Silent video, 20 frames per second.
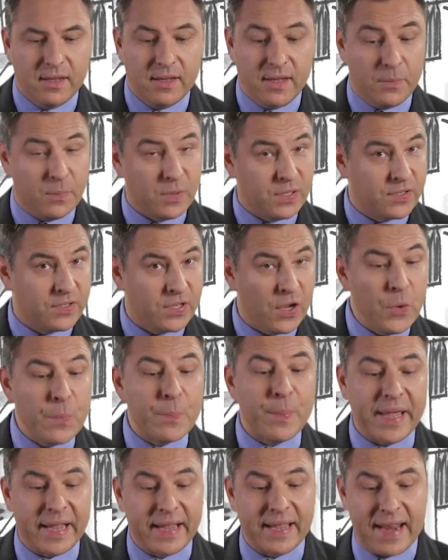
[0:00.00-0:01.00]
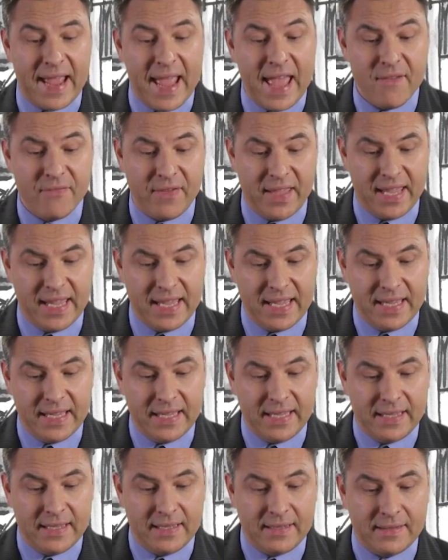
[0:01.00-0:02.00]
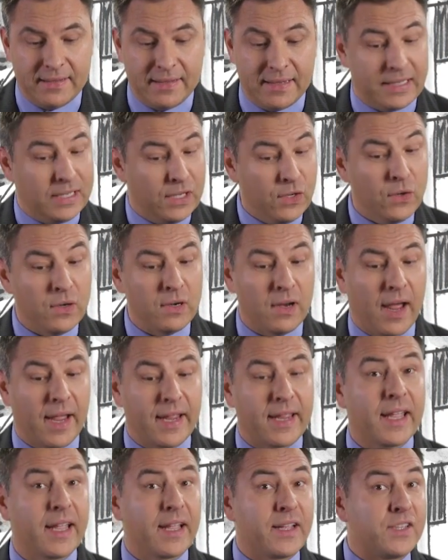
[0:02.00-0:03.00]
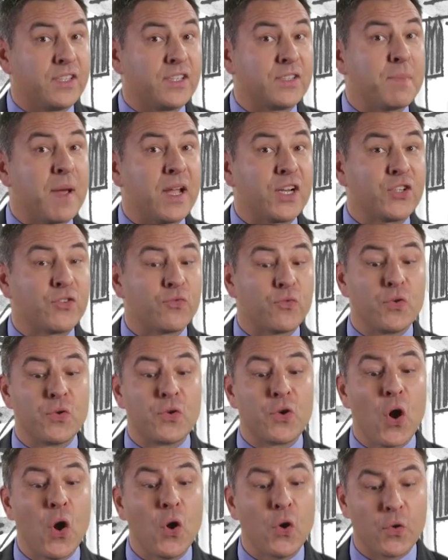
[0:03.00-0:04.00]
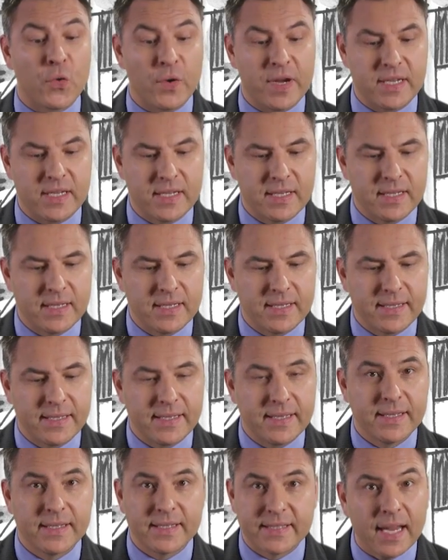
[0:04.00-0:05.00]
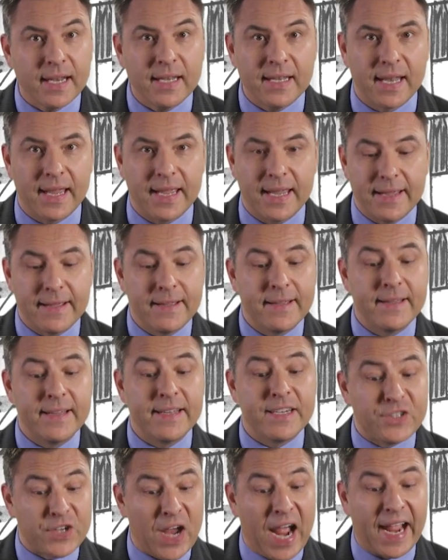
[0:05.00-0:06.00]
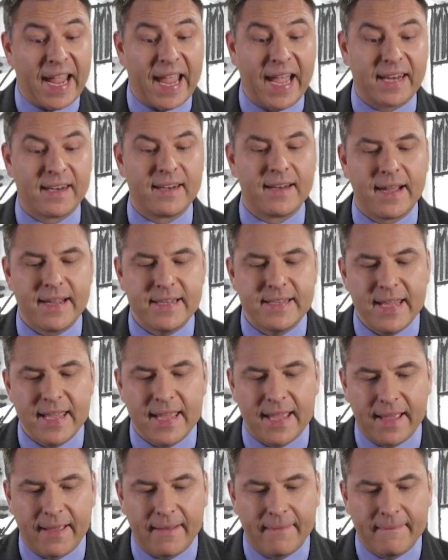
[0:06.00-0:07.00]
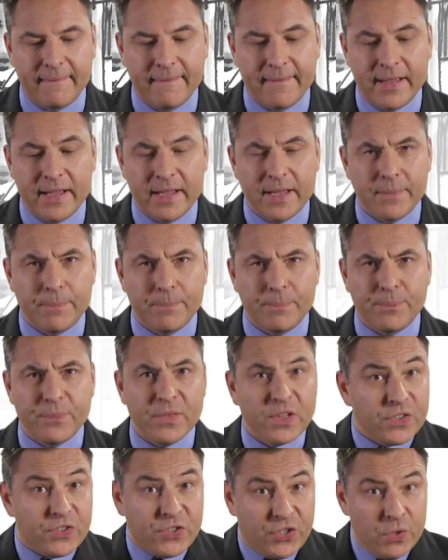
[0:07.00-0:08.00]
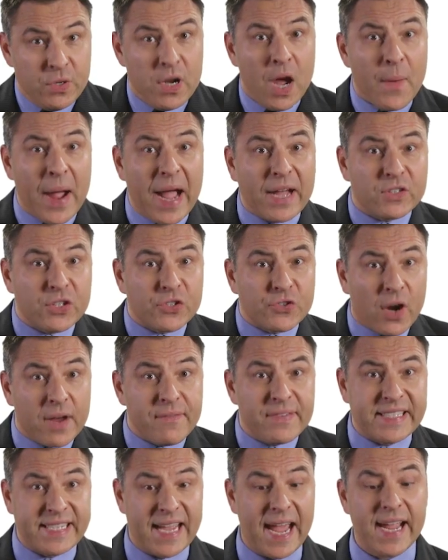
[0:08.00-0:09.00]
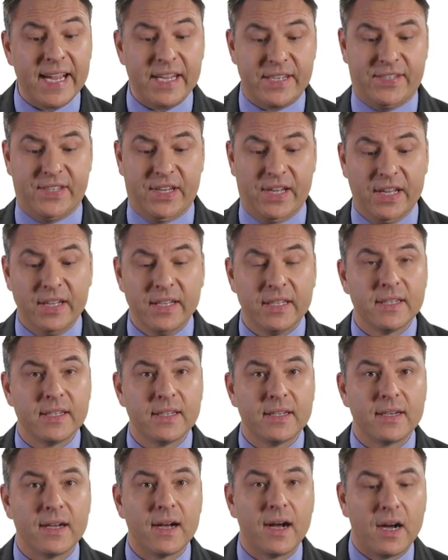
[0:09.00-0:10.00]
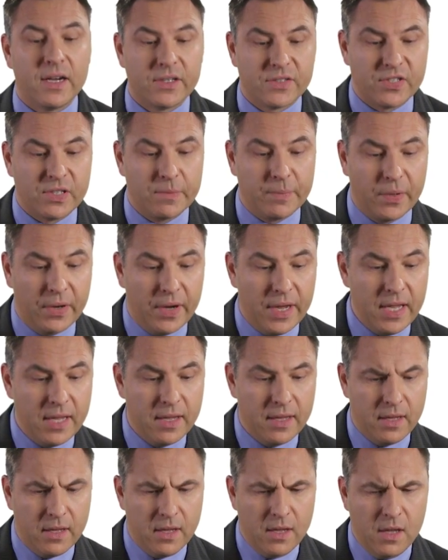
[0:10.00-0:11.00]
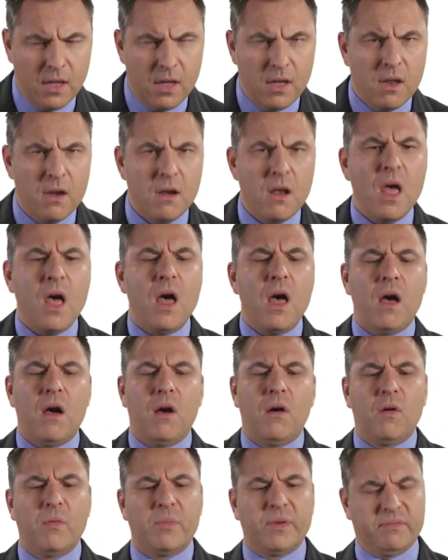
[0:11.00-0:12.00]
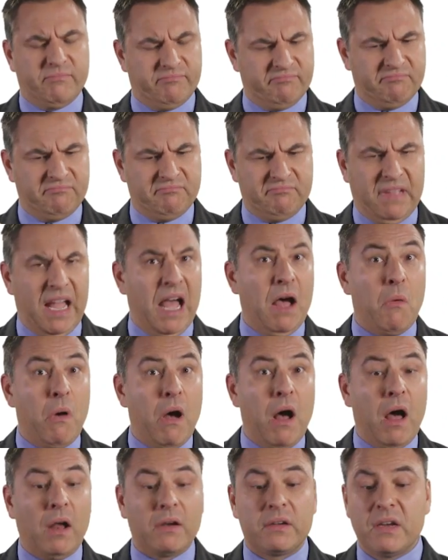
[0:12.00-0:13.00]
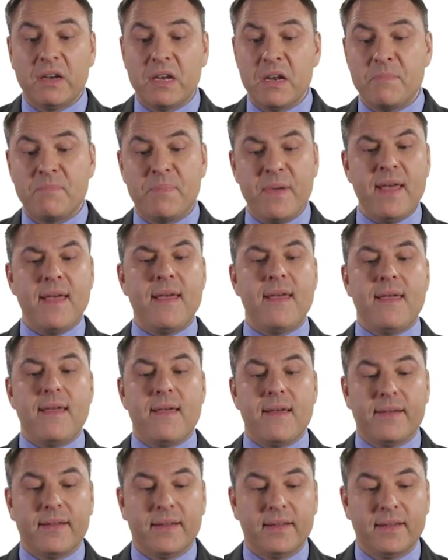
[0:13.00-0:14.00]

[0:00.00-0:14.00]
It was so big and heavy, it looked like it could smash through concrete. Suddenly, Jack had an idea. "Do you know how to drive a tank, sir?" asked the boy. "No, but how hard could it be?"